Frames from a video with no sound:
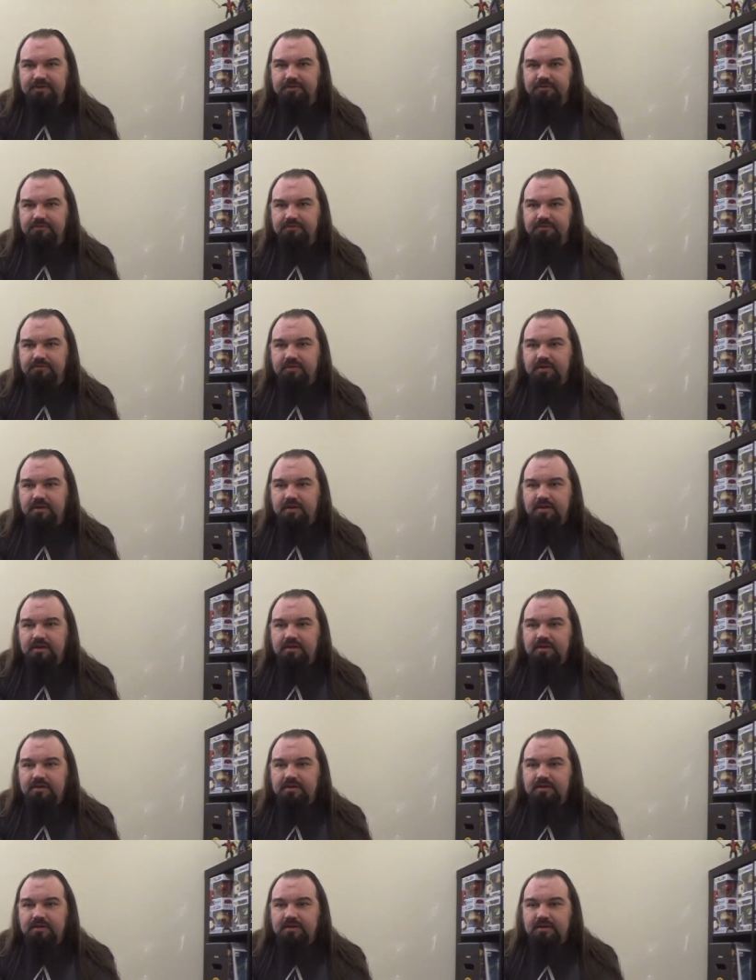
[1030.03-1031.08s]
goes
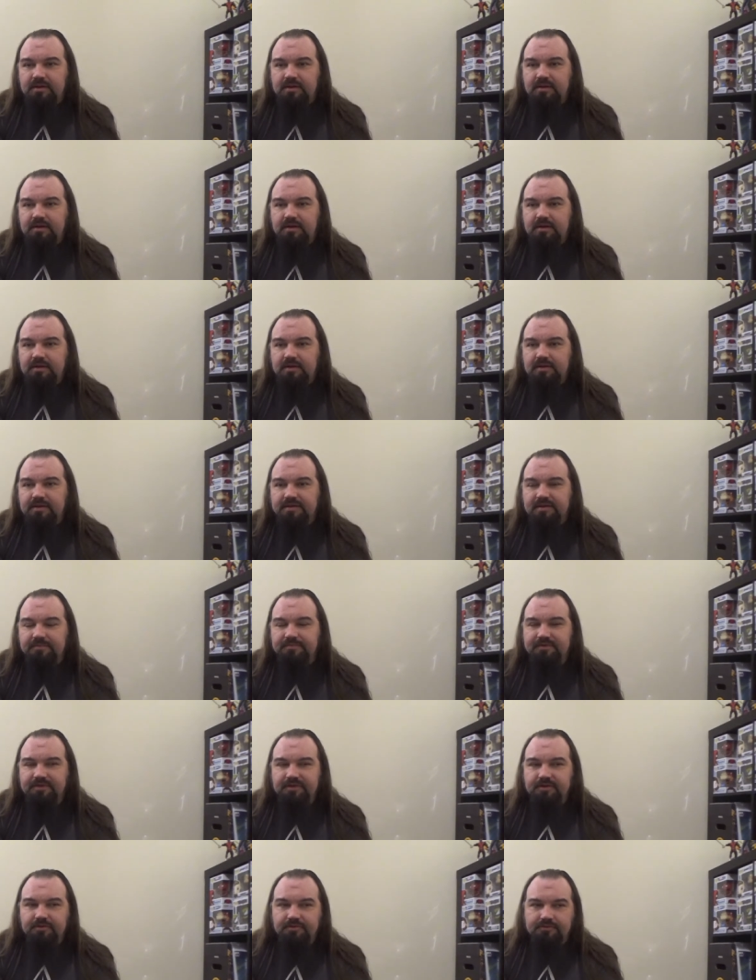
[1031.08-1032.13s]

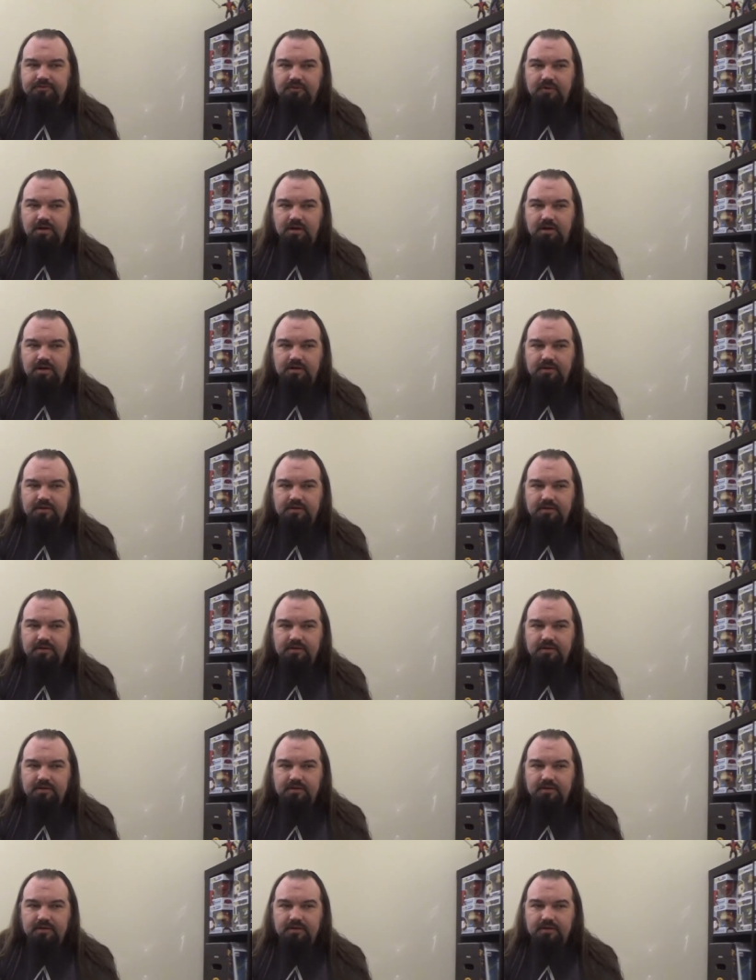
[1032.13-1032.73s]
something goes wrong.